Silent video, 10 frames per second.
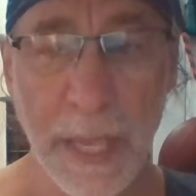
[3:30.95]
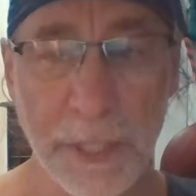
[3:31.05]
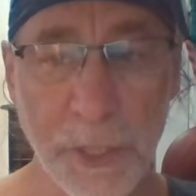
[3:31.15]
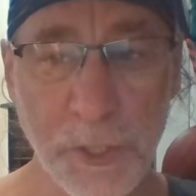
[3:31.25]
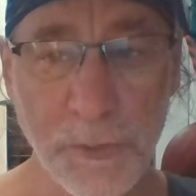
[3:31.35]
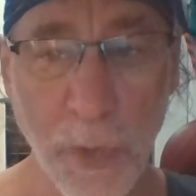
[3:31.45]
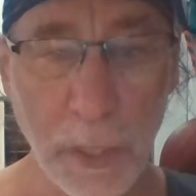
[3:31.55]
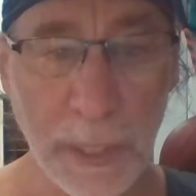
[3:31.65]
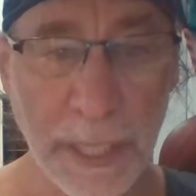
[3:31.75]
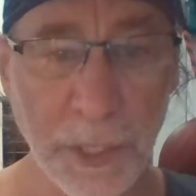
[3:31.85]
is a
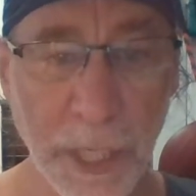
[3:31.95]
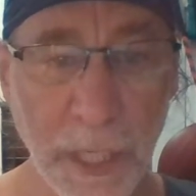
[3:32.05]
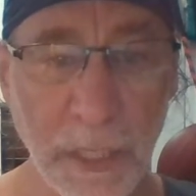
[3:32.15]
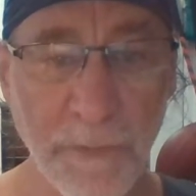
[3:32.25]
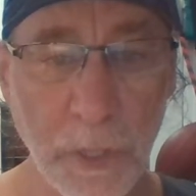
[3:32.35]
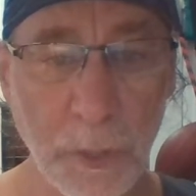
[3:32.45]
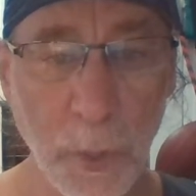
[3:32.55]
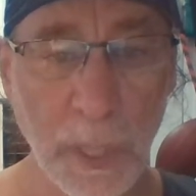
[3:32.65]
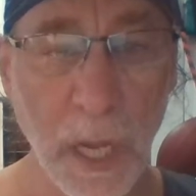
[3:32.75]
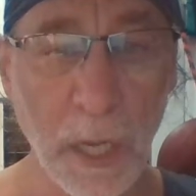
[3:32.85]
struggle each
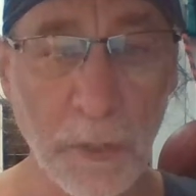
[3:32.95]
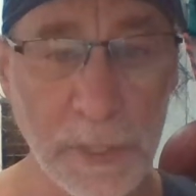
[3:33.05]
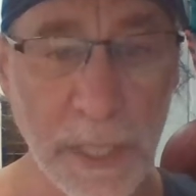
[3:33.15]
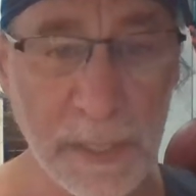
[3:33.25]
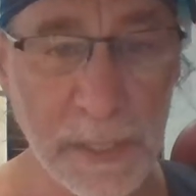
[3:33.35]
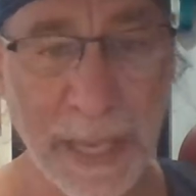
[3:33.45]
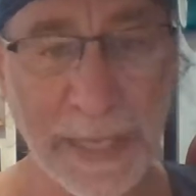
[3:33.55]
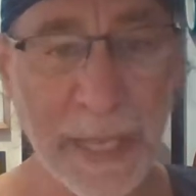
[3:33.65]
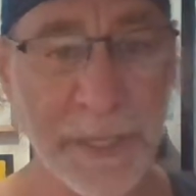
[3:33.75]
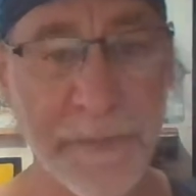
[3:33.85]
individual conquers as
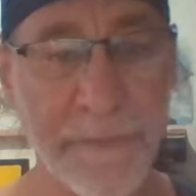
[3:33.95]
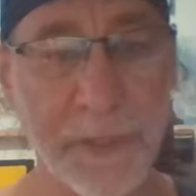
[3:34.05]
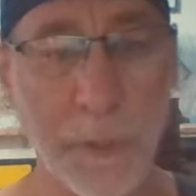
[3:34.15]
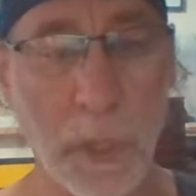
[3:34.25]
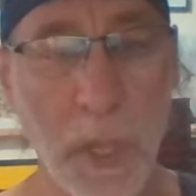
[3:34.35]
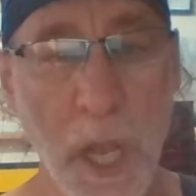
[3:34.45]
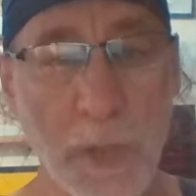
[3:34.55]
an individual.